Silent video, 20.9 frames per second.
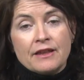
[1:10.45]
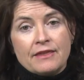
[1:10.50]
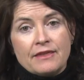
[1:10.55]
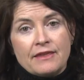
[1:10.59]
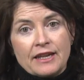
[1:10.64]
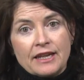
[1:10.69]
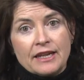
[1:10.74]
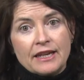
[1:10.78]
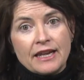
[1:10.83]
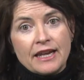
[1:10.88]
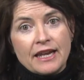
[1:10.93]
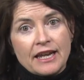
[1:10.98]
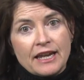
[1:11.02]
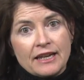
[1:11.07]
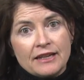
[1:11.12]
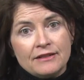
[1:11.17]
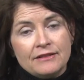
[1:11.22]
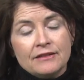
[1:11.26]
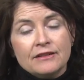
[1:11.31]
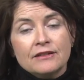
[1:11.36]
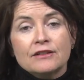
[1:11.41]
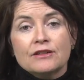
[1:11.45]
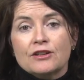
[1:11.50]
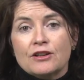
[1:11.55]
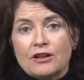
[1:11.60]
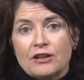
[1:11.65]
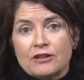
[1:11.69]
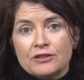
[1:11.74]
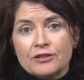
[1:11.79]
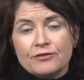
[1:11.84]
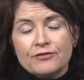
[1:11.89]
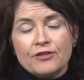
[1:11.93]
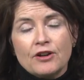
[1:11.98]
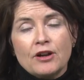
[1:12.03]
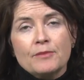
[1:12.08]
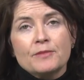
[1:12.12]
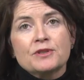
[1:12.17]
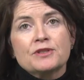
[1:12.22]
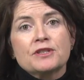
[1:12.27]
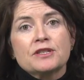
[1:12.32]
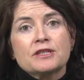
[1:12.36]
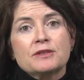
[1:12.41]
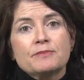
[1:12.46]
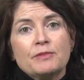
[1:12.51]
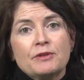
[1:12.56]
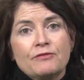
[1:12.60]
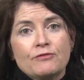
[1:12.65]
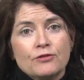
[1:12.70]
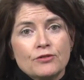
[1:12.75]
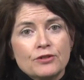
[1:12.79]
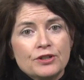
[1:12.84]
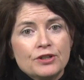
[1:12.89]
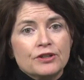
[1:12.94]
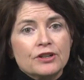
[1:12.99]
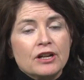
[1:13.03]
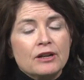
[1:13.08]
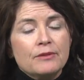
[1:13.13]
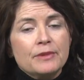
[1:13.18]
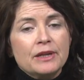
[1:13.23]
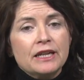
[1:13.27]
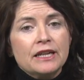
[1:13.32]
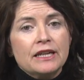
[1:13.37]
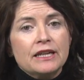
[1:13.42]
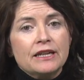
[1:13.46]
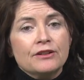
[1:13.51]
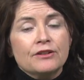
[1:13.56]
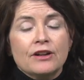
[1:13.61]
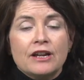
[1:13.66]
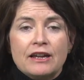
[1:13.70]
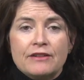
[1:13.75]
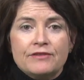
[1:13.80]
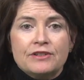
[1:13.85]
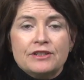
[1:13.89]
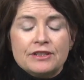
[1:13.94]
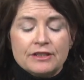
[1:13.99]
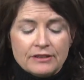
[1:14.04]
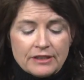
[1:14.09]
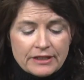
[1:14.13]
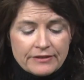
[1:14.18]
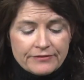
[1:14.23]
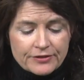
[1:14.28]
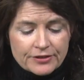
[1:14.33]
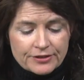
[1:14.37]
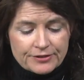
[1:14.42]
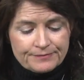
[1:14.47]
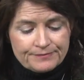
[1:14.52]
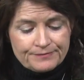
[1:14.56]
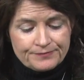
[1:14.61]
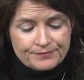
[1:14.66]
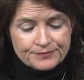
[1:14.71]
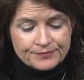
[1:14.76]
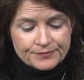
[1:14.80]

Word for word: Think ahead, call your pharmacist before you're coming in or have it delivered.